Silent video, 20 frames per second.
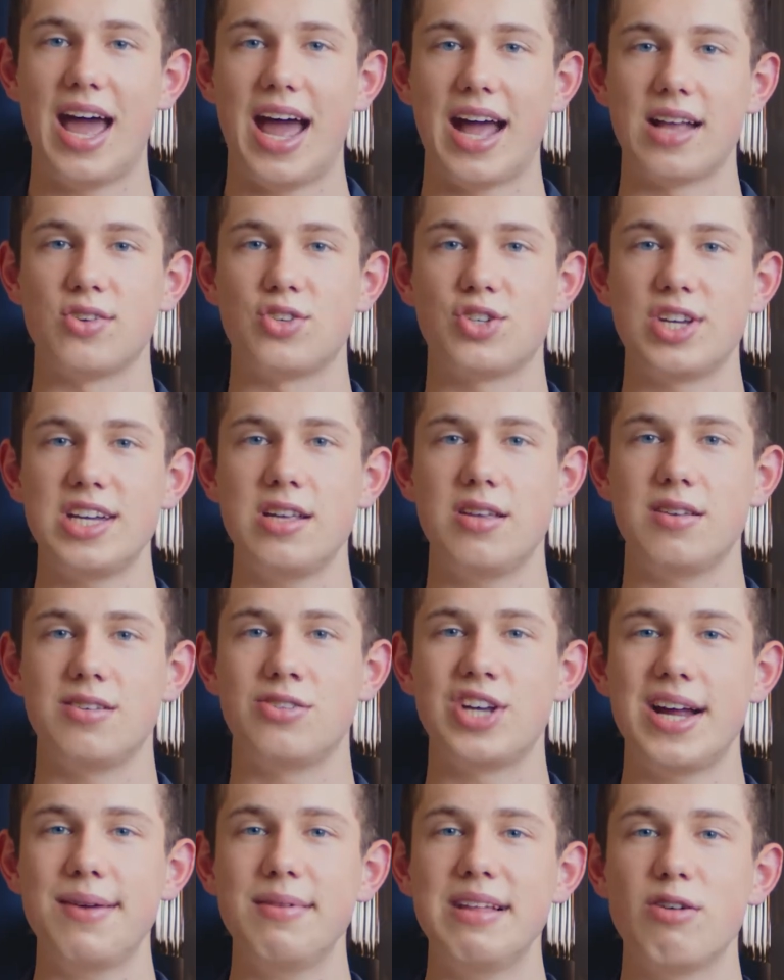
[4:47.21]
and she
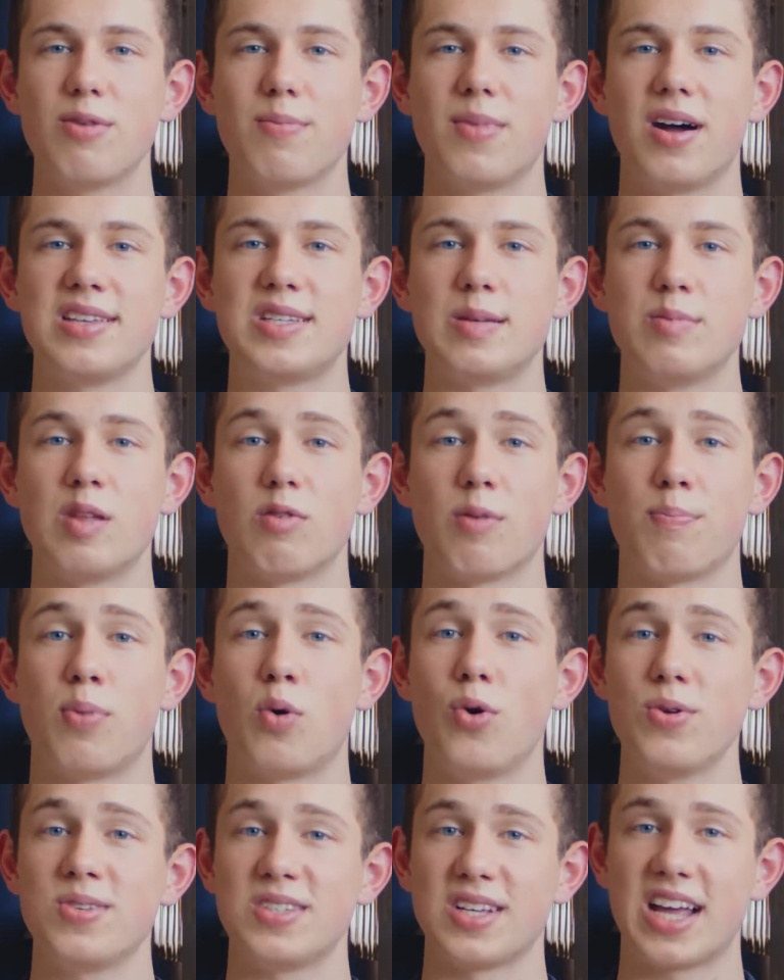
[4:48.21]
gently reminds him that
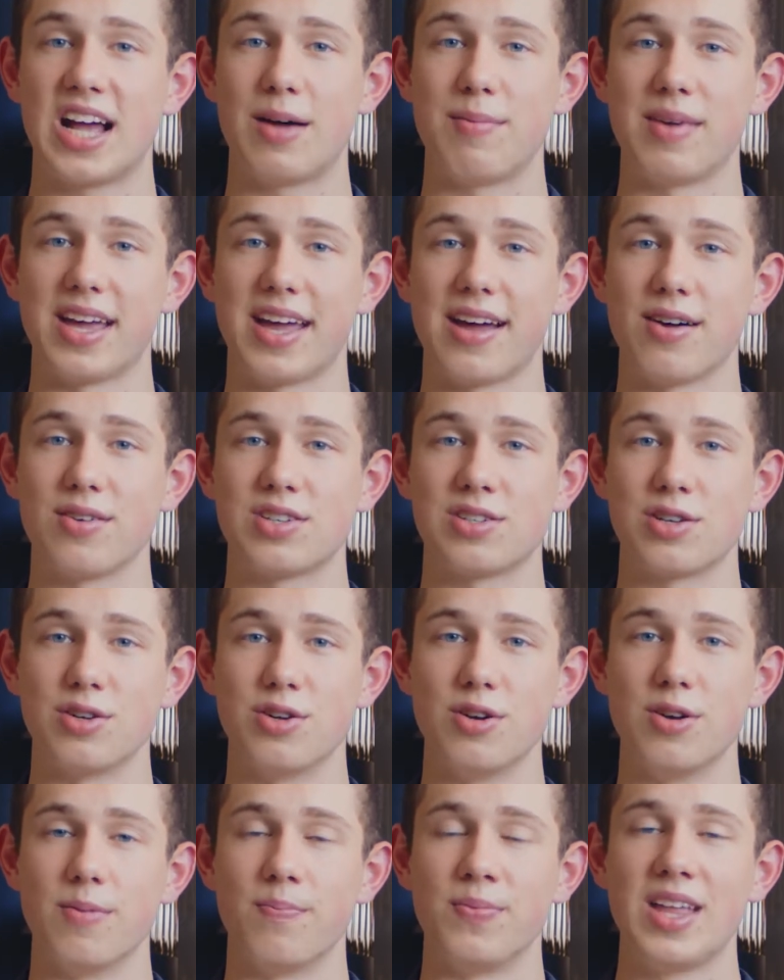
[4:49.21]
reports are coming out
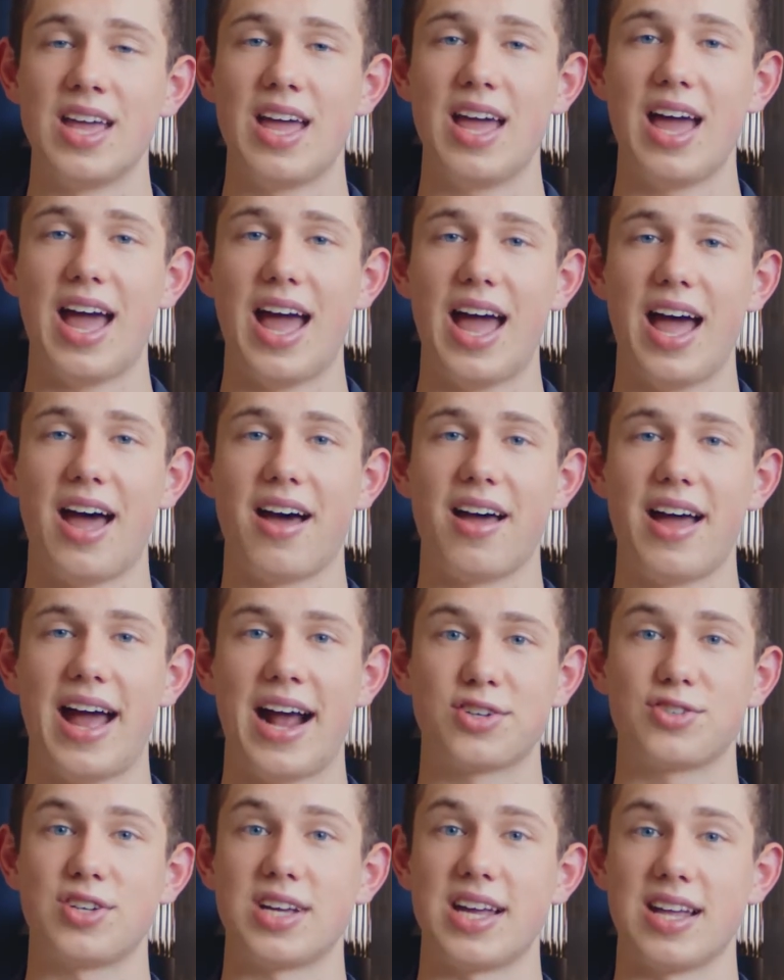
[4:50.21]
soon,
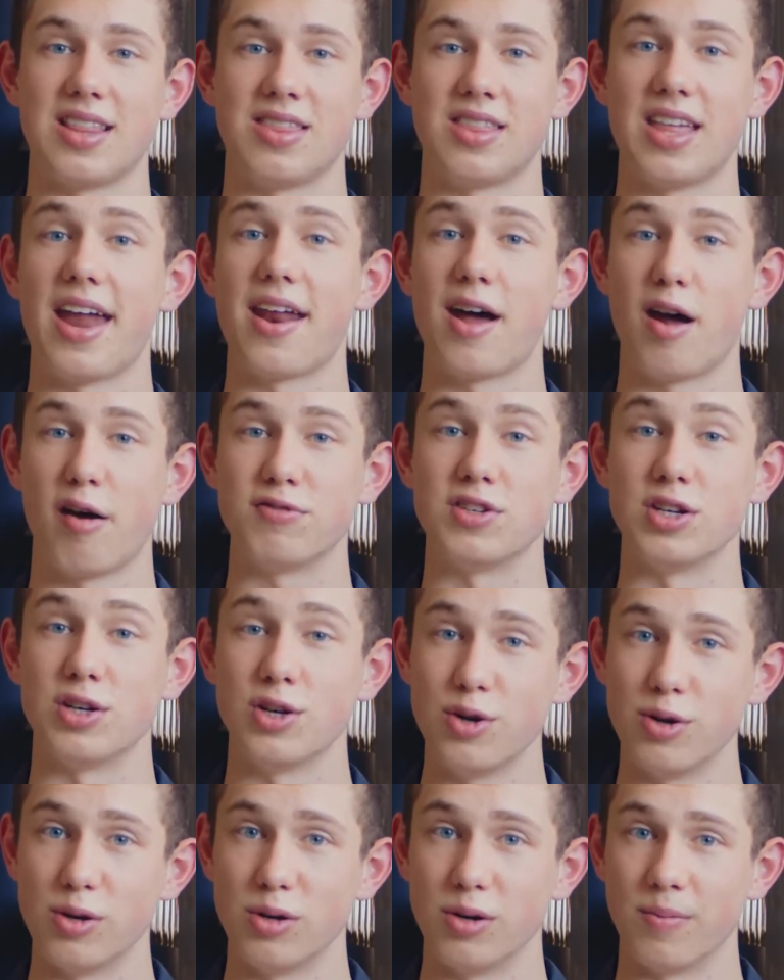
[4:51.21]
actually that
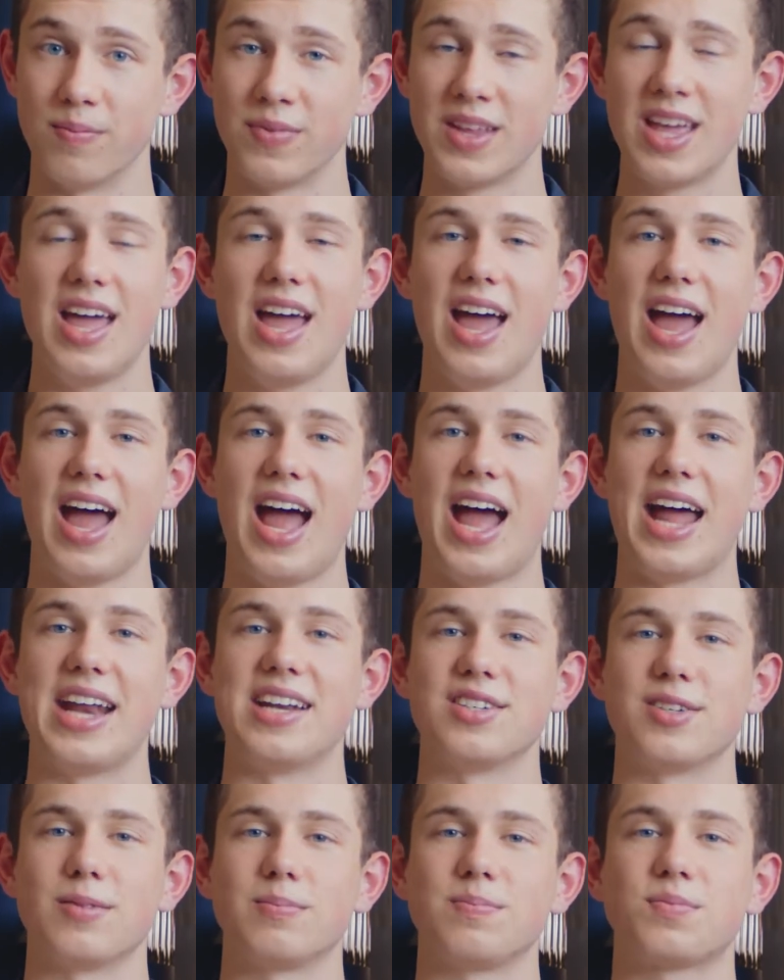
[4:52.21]
afternoon, and